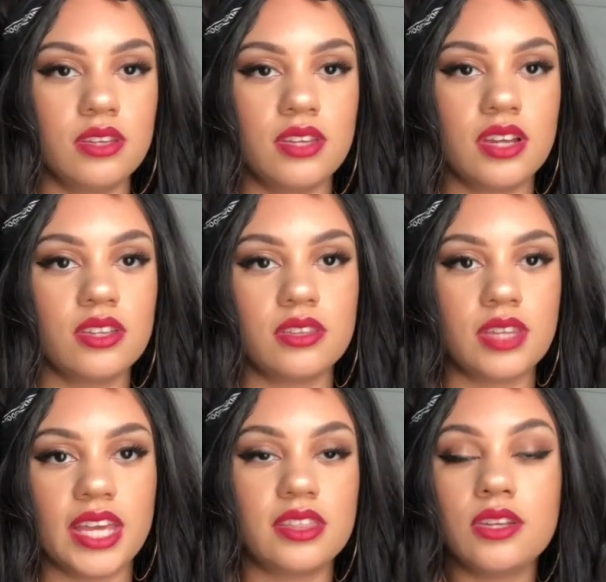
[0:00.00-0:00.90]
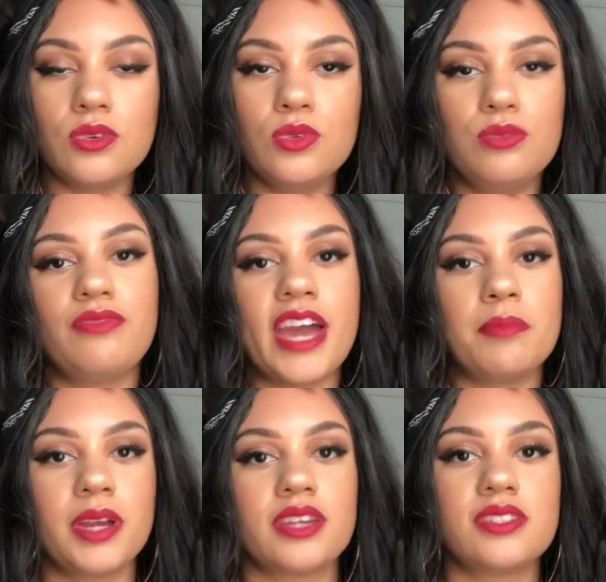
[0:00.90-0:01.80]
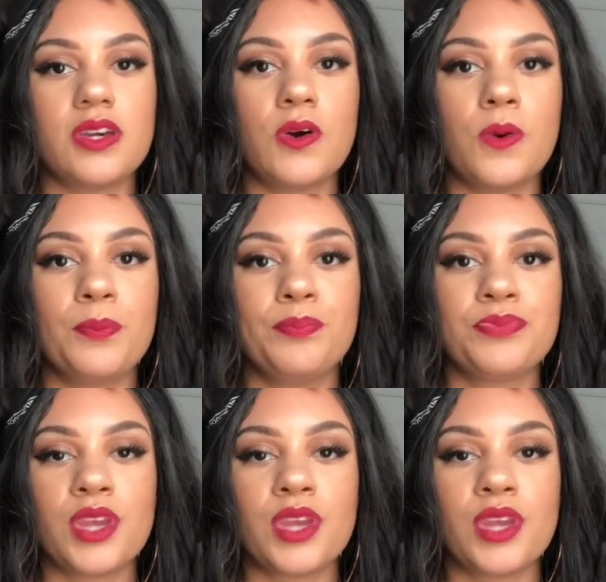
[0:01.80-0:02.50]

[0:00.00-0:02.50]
they're like the Nulu fabric. So